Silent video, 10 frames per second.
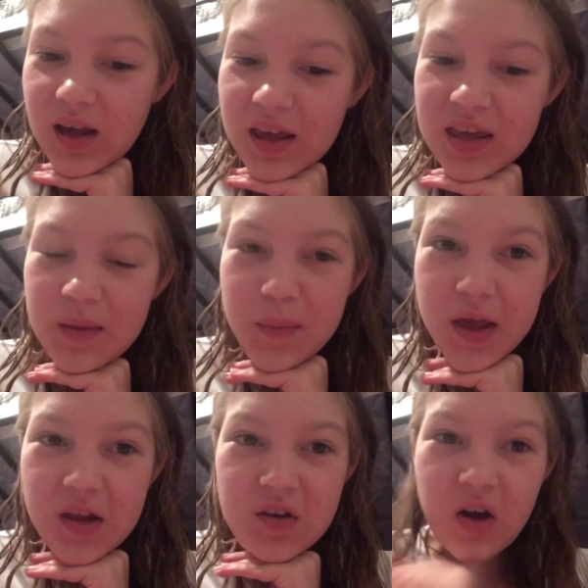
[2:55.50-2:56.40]
I keep
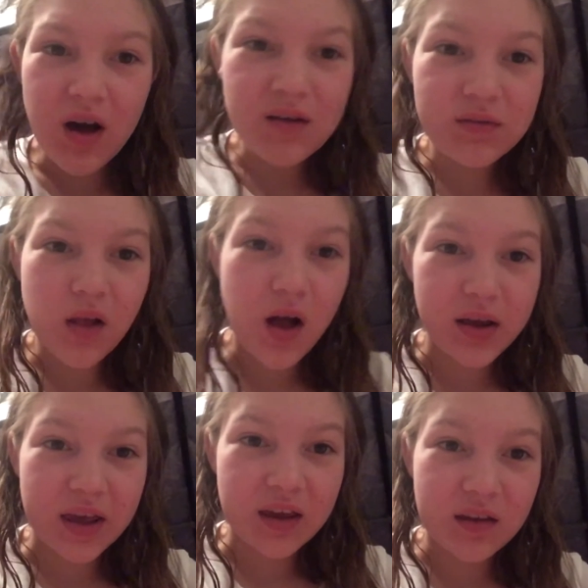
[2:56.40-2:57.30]
like not
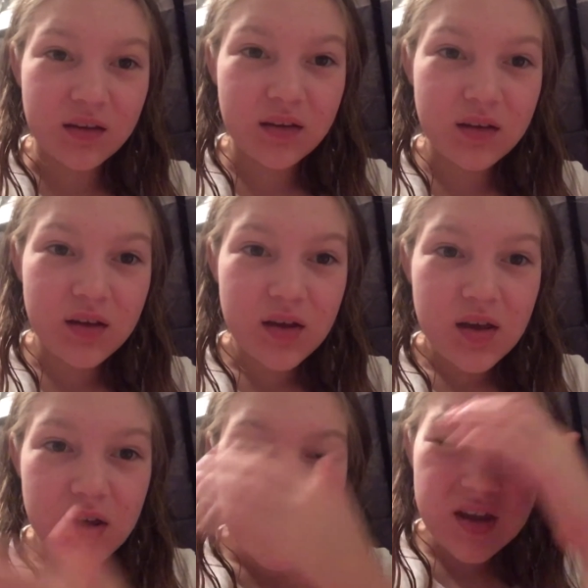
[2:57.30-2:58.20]
vlogging.
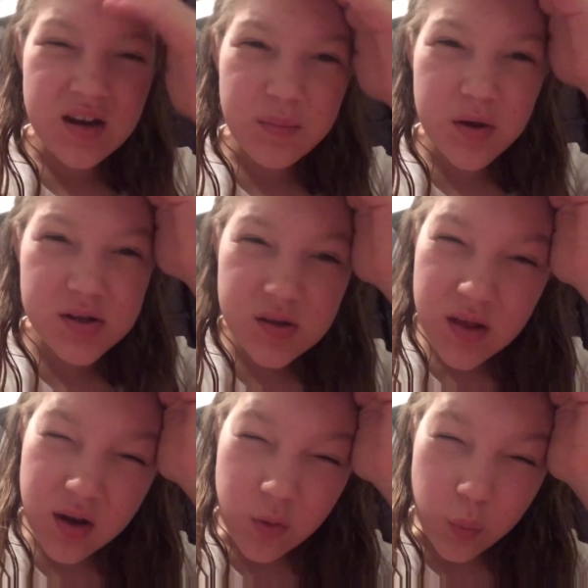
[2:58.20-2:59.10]
And I'm also
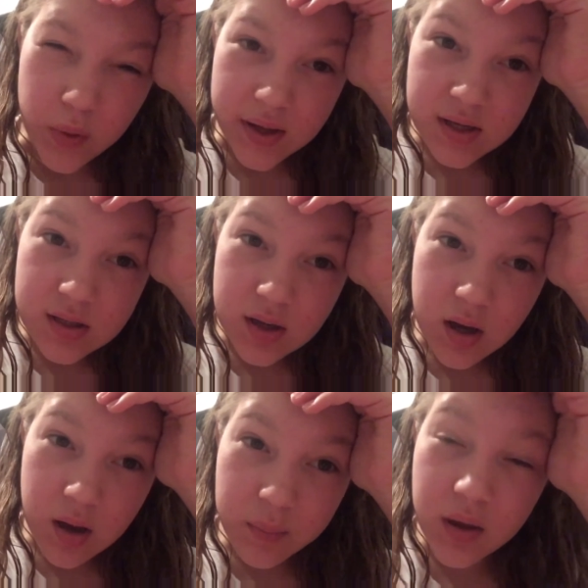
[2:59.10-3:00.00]
like a week,
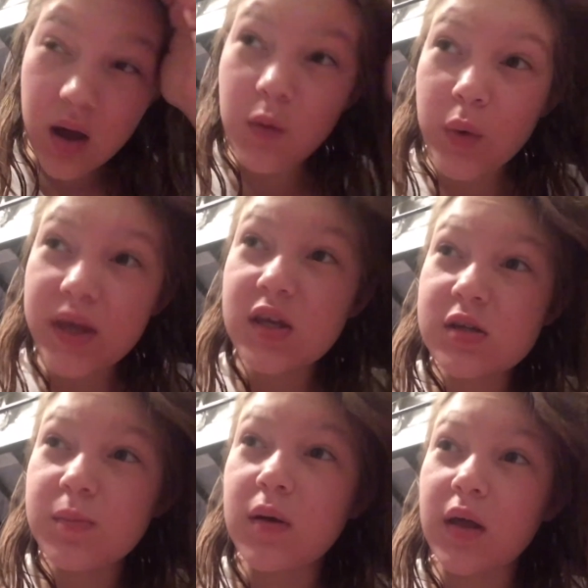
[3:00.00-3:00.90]
I'm a week
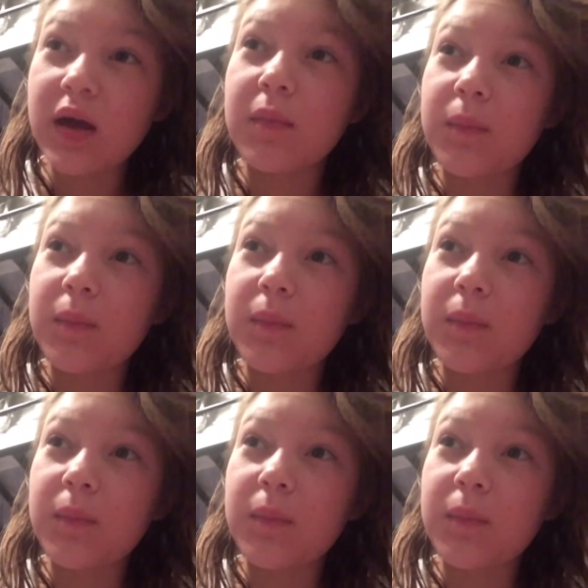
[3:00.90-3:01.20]
like